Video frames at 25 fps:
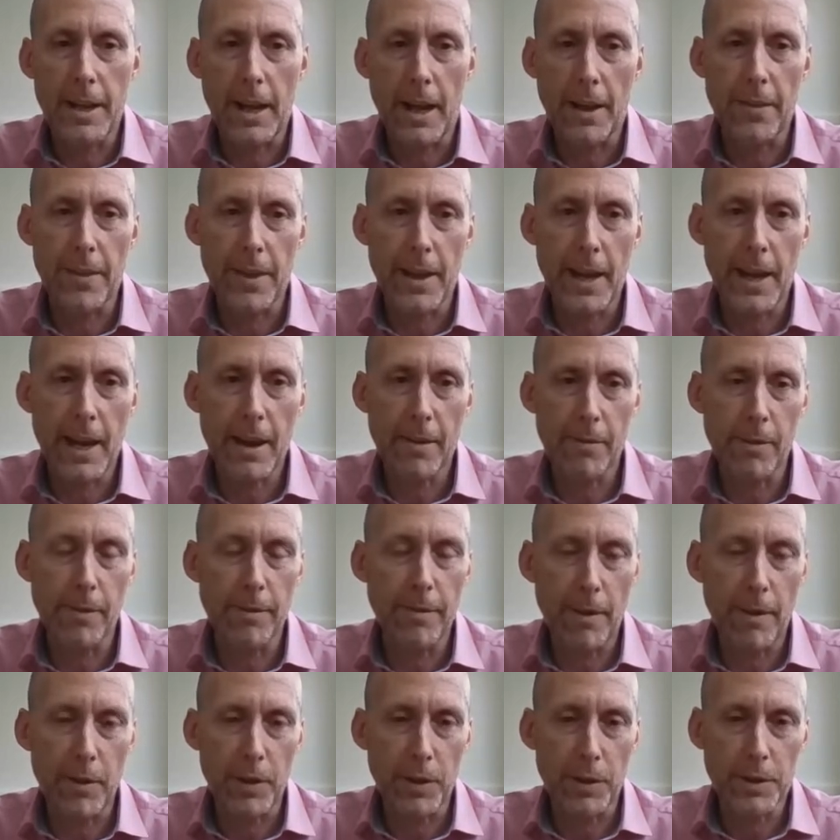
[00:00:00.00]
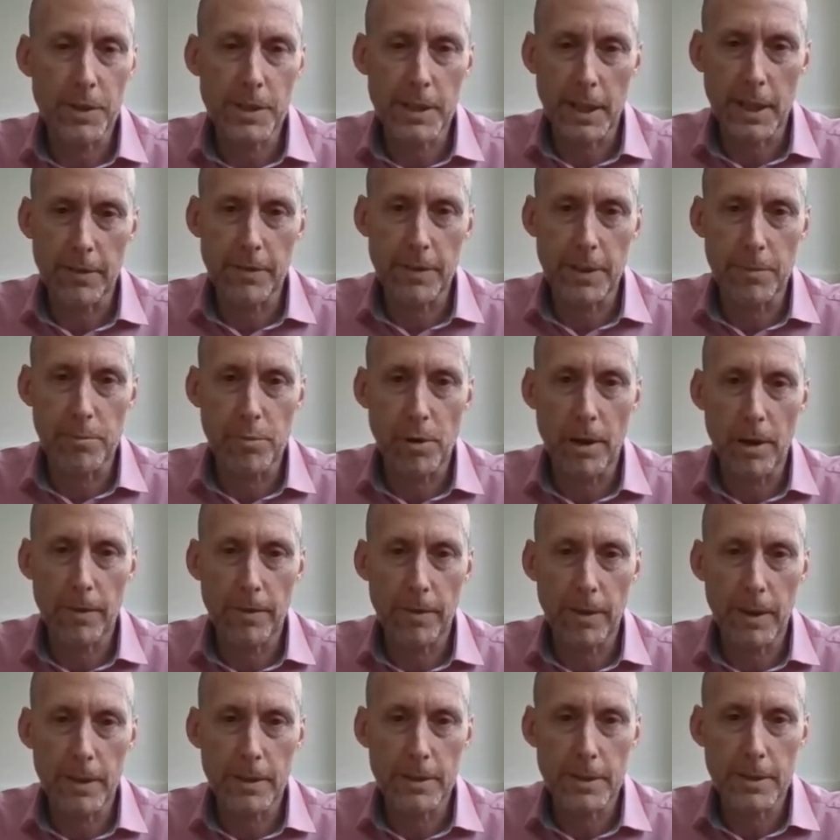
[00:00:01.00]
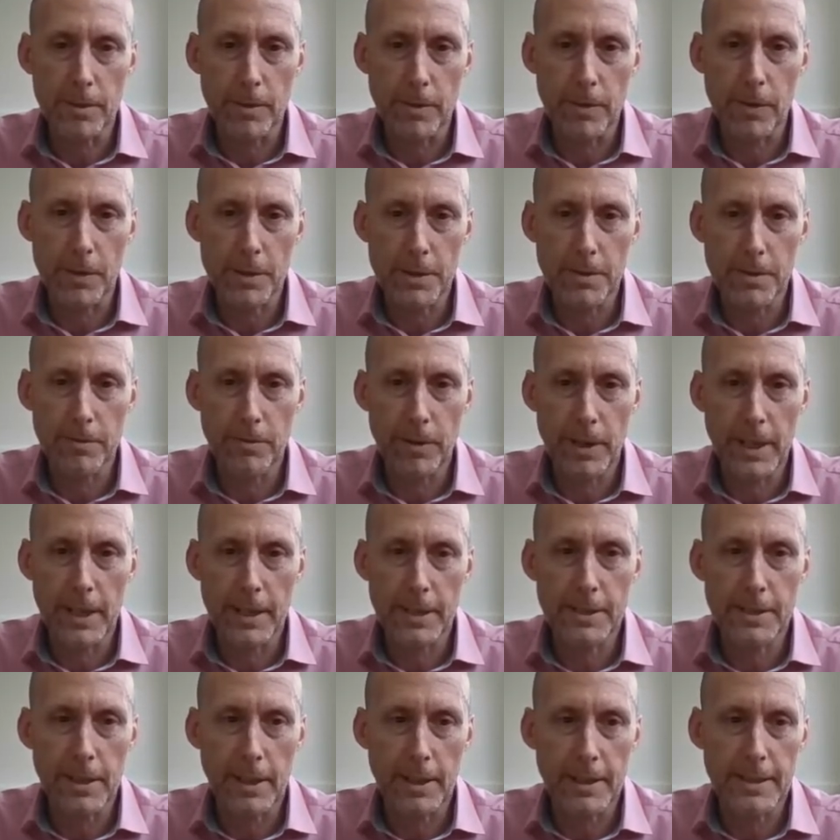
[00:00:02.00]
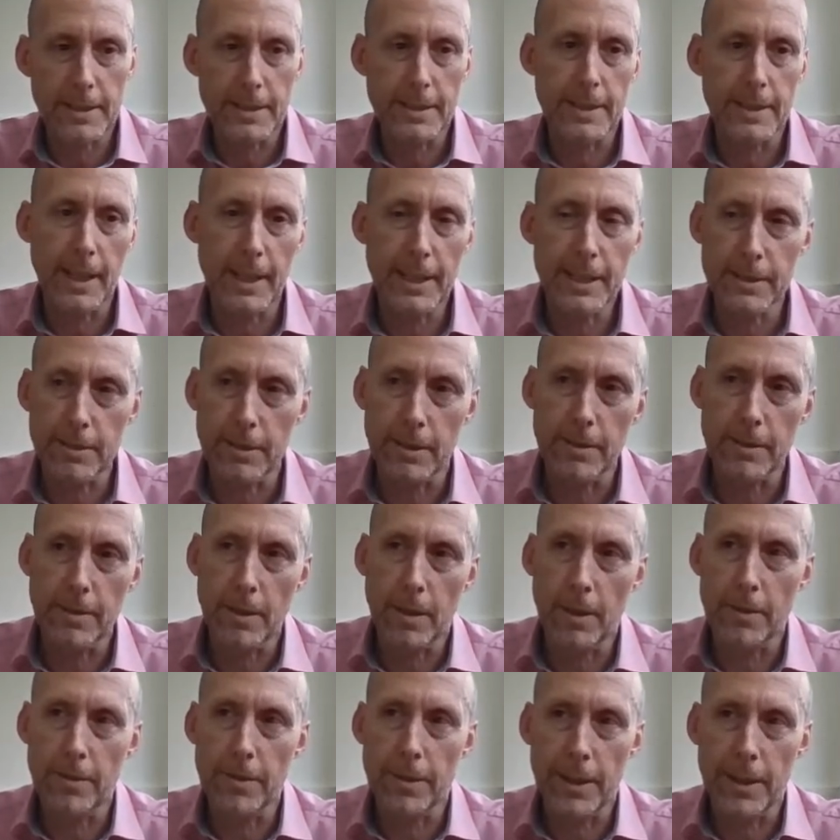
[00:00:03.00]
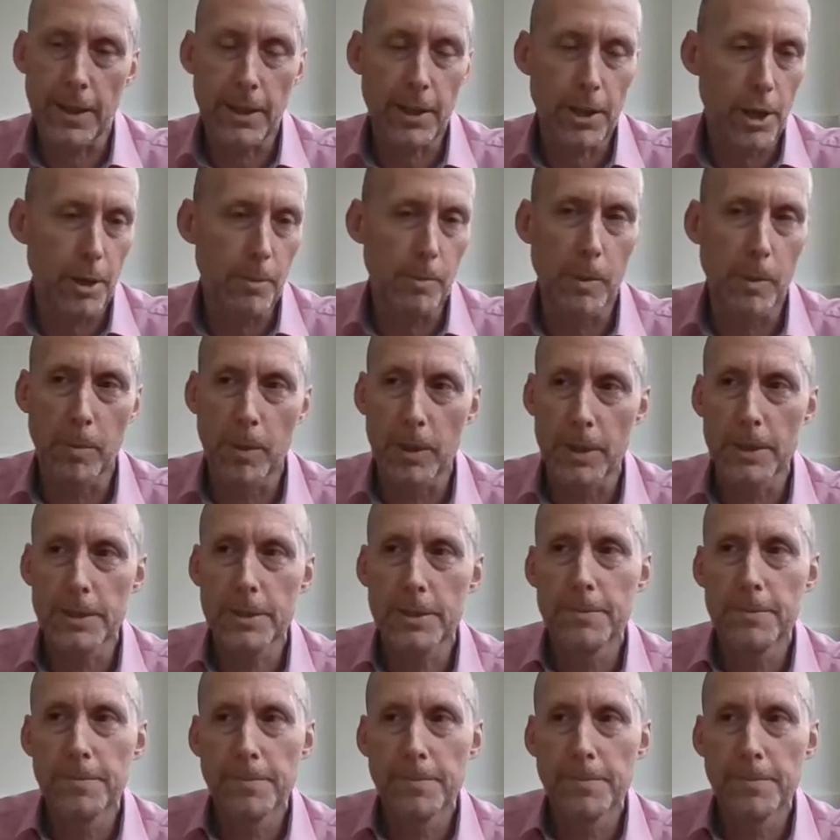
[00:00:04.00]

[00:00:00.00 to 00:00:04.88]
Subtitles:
and they have a very good safety profile. So we've got some really exciting data on the human bodies.